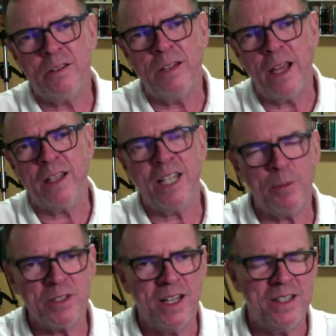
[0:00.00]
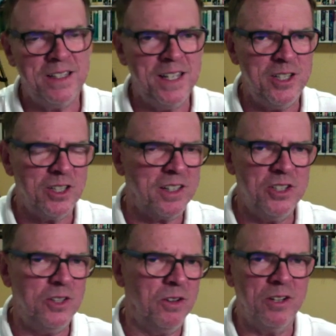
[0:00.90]
academics like to teach it, because
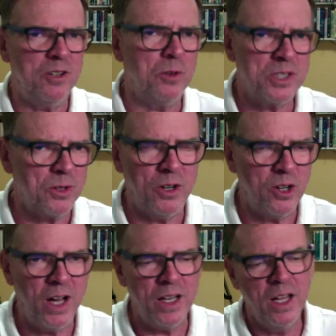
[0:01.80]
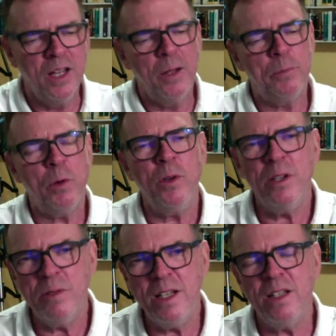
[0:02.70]
you don't know what's going on. But when
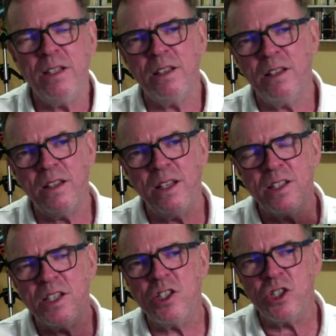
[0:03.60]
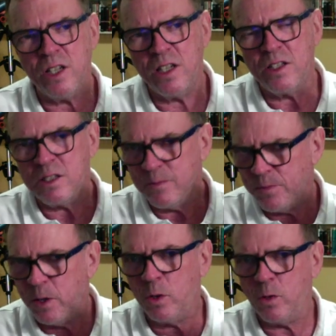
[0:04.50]
you read this,
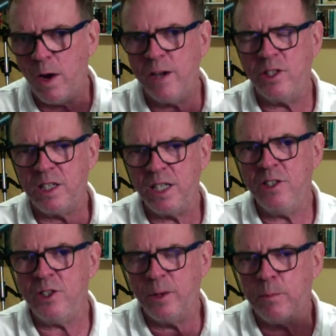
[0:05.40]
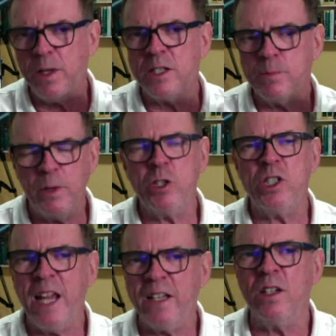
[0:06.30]
it requires attention, but it's much
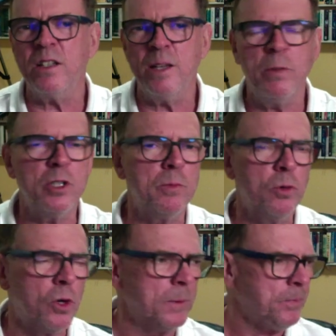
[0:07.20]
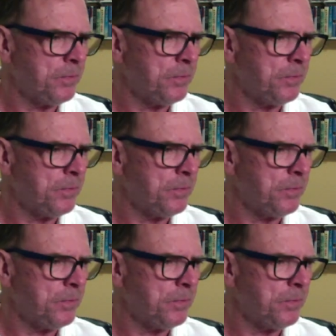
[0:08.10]
technically much more